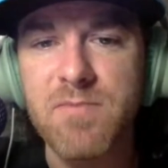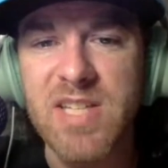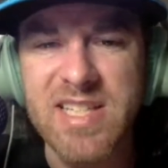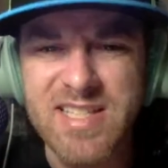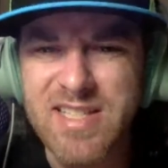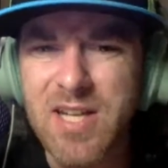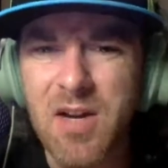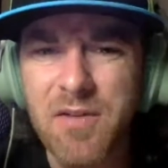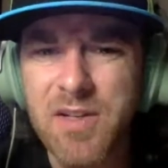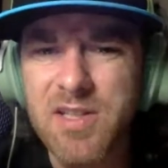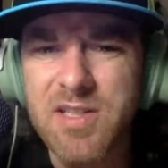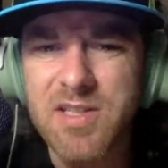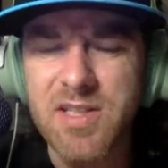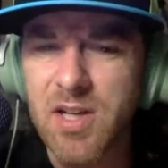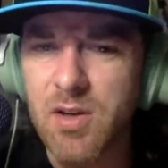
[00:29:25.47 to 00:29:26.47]
It's tough
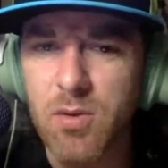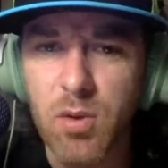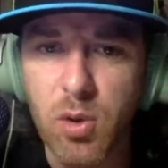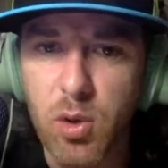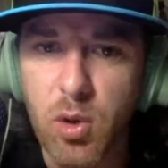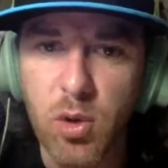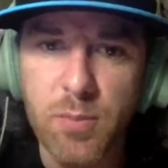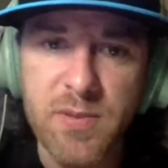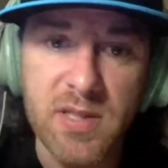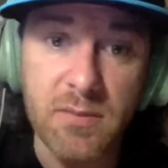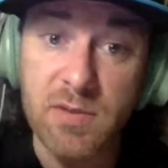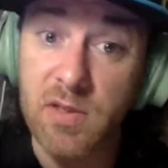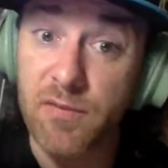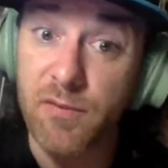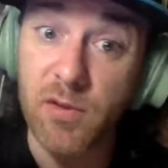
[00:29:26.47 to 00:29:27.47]
because hoops. It
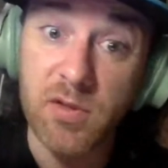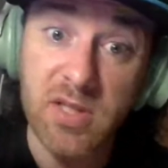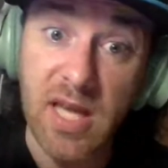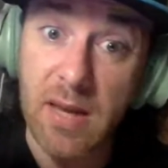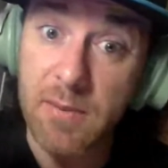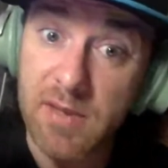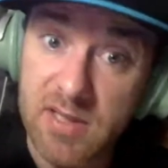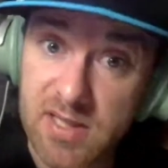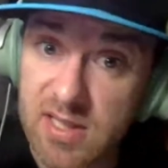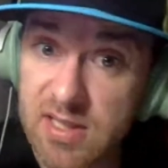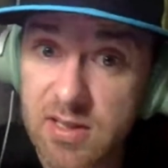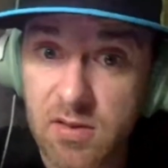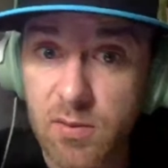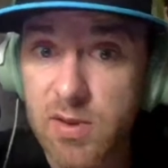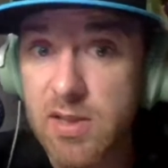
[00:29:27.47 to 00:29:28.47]
was the first game of the
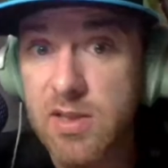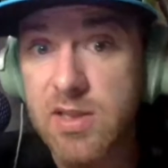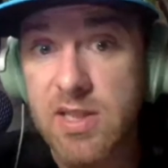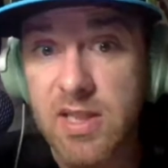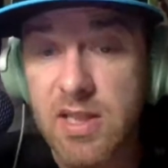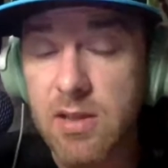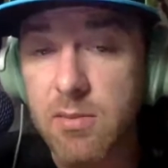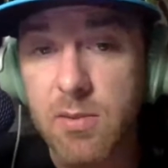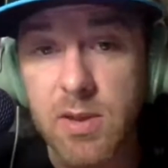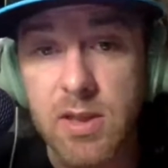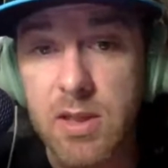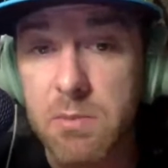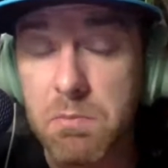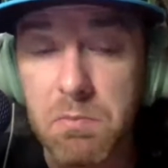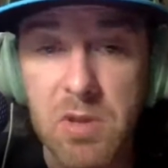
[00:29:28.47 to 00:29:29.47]
season with this
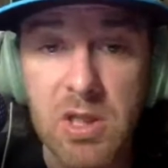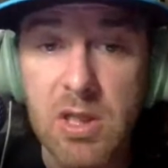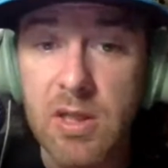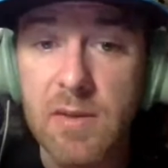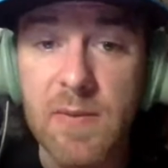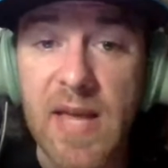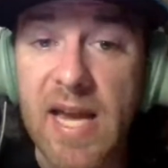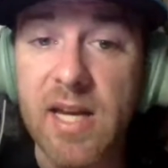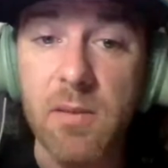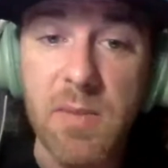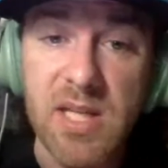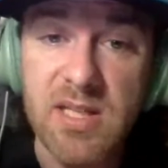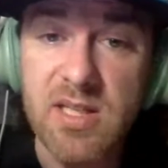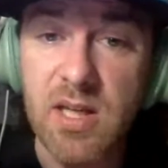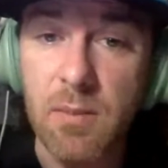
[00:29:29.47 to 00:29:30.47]
team. That can
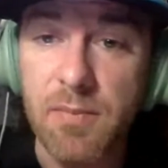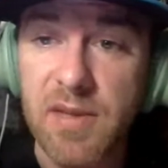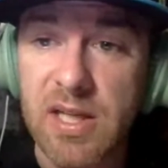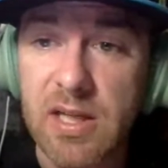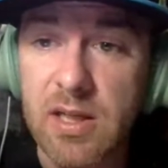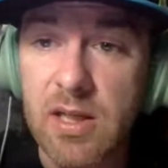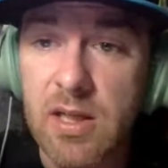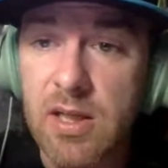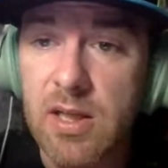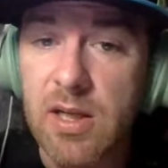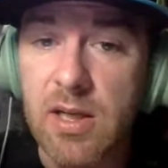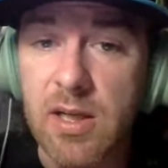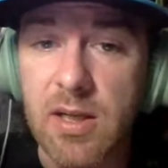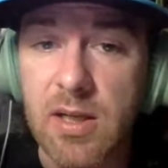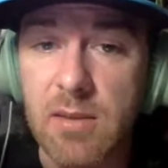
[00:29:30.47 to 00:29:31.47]
mean something.
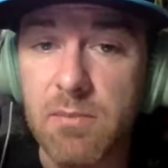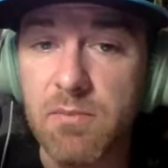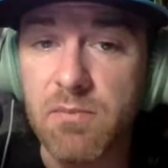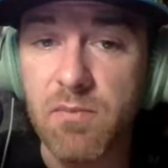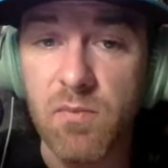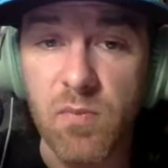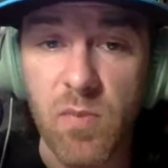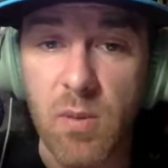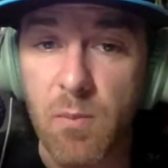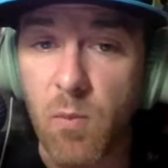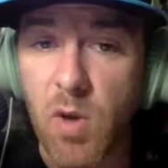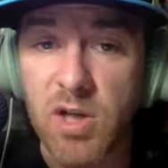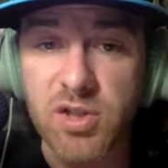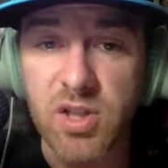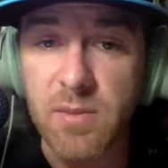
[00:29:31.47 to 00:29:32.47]
Um,
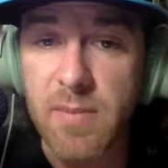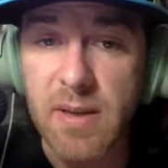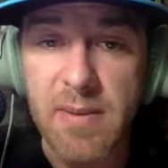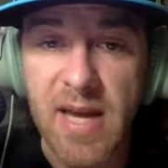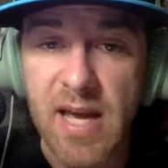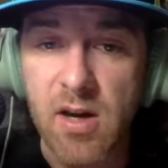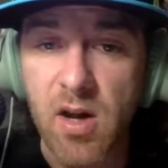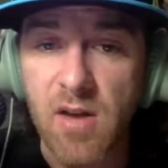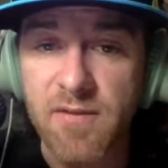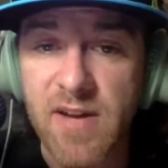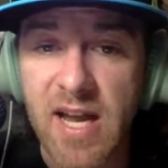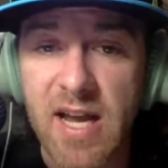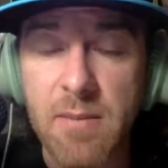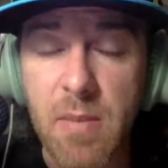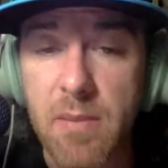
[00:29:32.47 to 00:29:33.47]
Washington maybe had an off
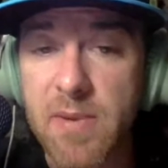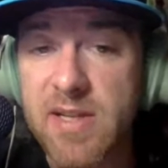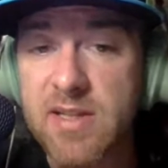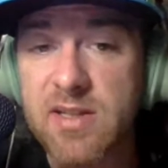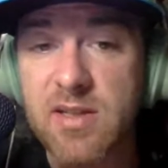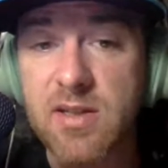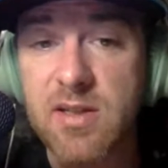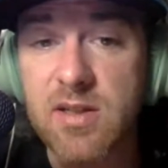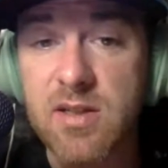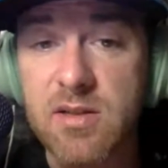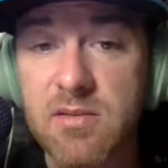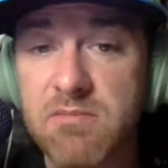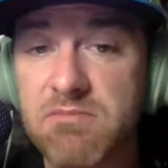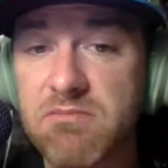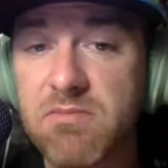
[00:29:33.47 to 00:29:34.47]
night. Maybe it's
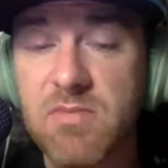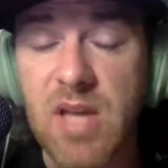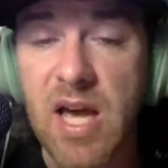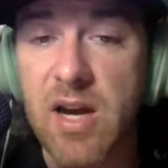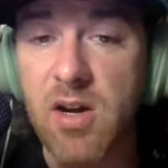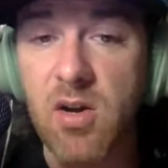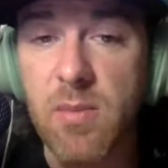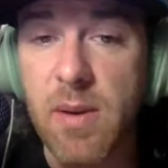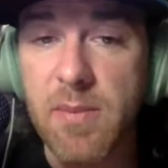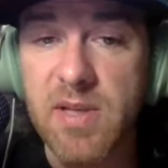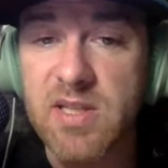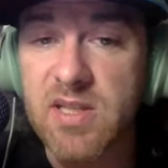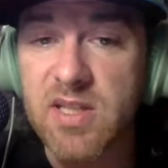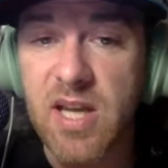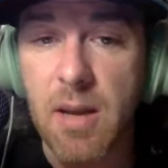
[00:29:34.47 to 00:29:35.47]
I don't know. Maybe
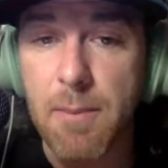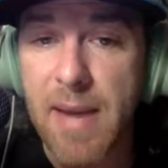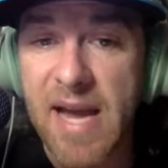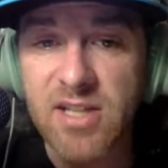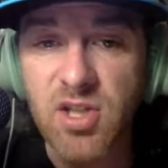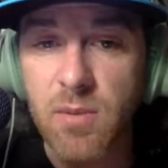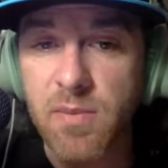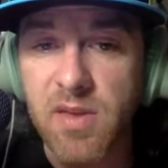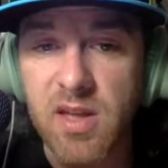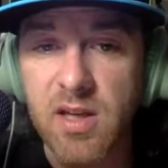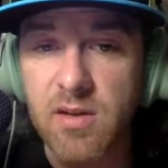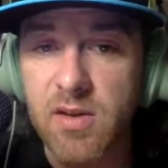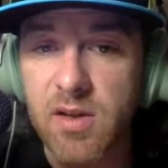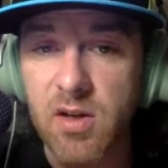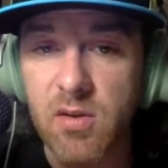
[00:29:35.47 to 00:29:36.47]
it's just like a matchup
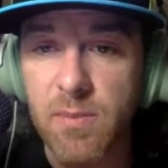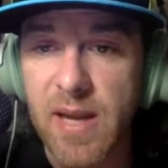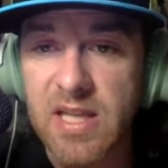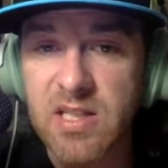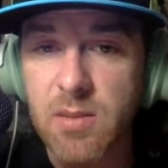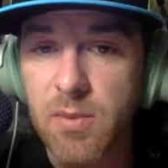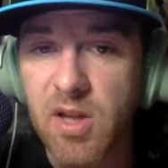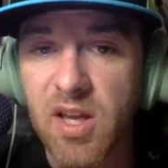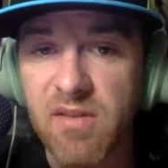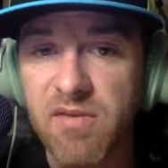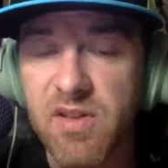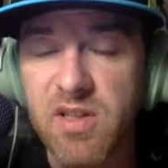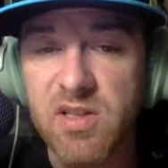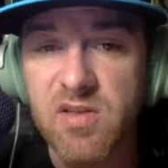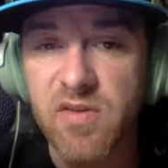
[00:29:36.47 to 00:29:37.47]
thing. Basketball I
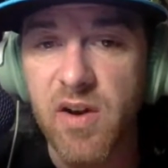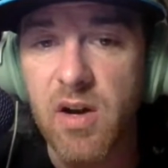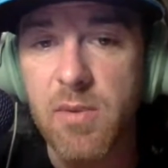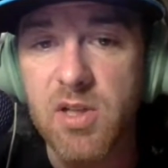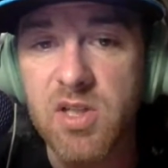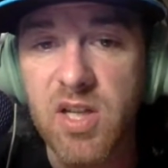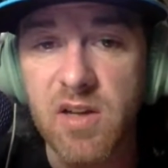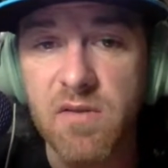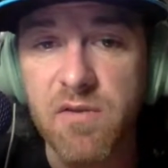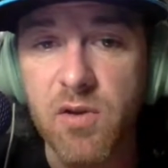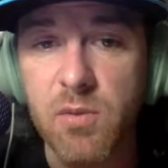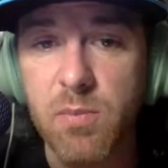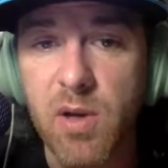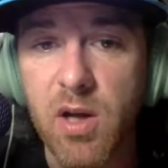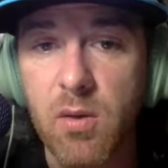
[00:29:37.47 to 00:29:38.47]
feel is very much like
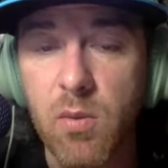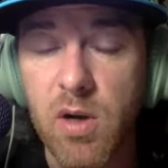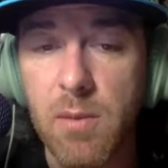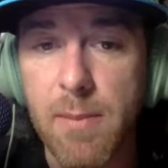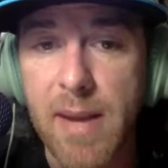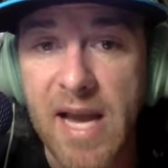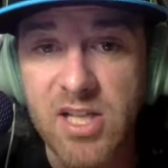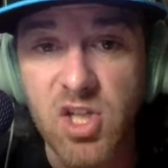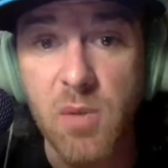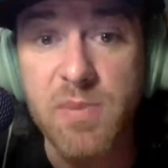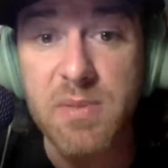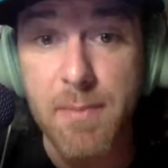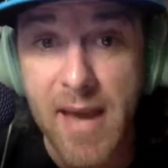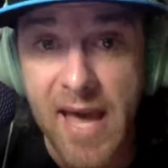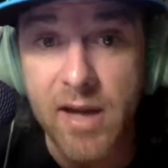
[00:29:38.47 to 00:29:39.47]
football, where
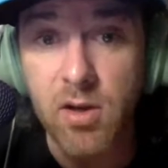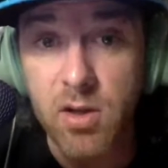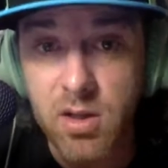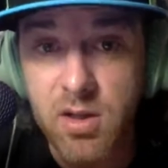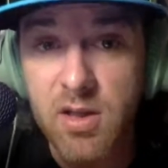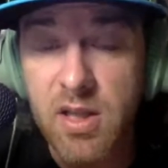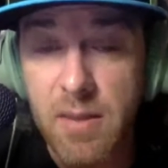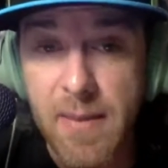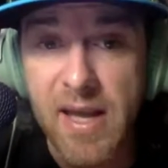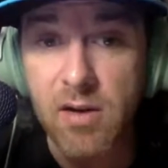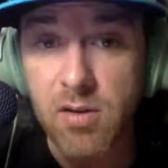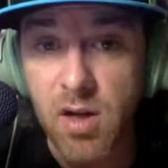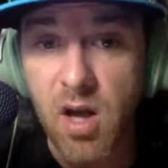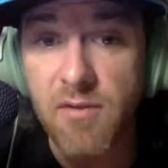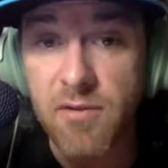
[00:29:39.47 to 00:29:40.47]
matchups matter. They
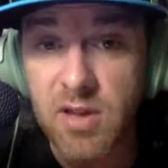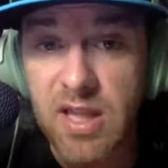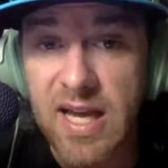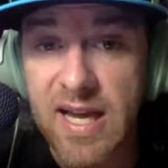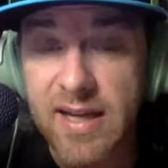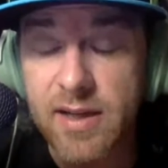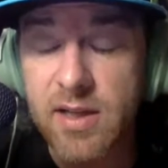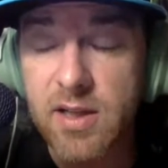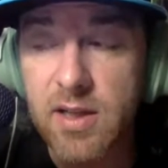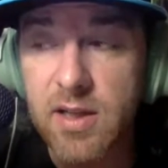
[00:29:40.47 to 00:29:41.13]
matter an awful lot.